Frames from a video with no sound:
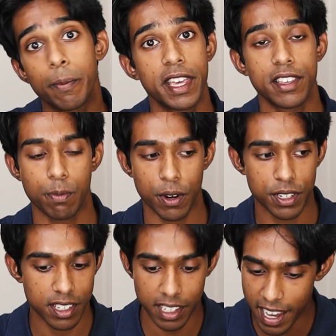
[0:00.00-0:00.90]
repeat this
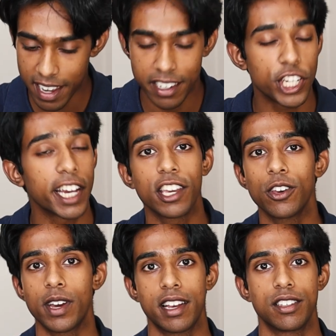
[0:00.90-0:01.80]
process again, checking
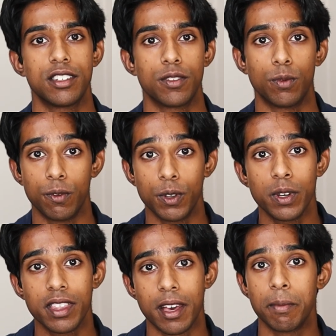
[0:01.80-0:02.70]
your answers and
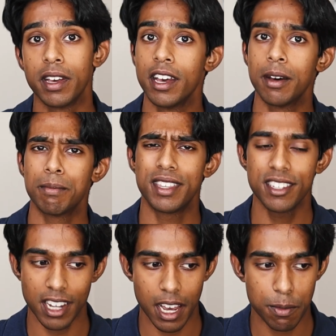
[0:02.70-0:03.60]
reviewing them, but
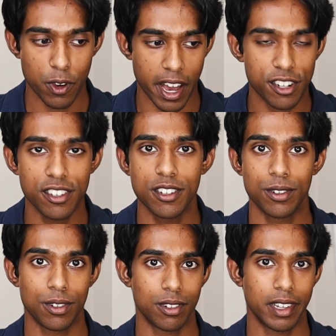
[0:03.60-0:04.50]
this time you actually
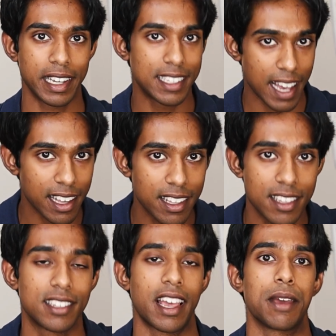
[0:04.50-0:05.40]
do exactly
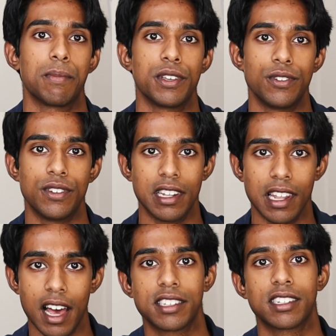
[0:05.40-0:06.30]
the same as you did
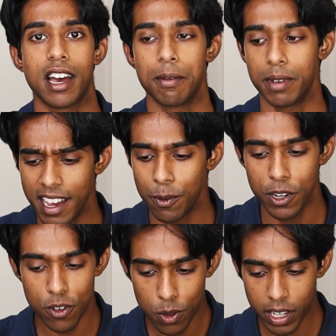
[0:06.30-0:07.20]
last time. And
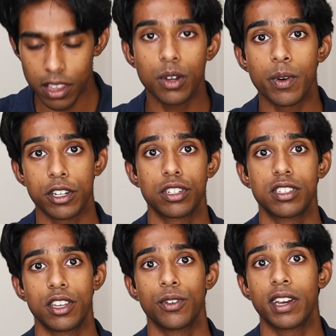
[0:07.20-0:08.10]
when you look at the
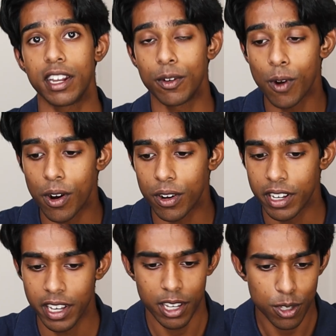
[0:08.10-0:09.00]
questions that you're getting
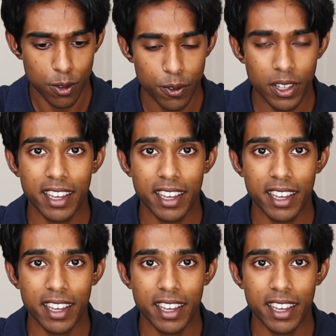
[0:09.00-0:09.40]
wrong, you feel